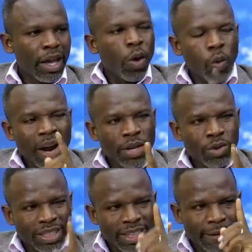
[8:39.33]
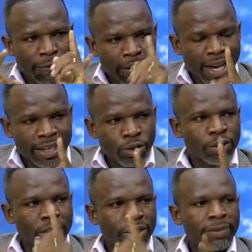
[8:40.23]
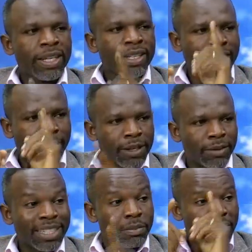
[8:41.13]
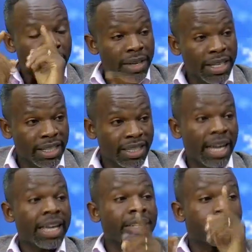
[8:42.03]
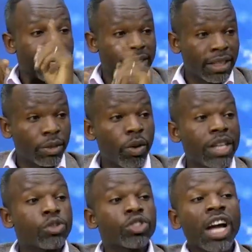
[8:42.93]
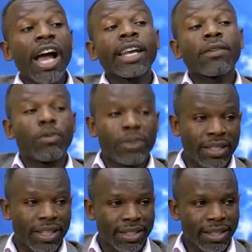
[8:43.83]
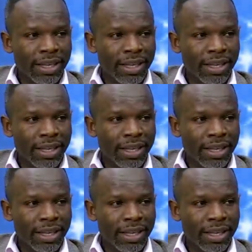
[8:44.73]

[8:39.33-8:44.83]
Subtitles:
When you see a flight of South African government minister and the president going to China for business,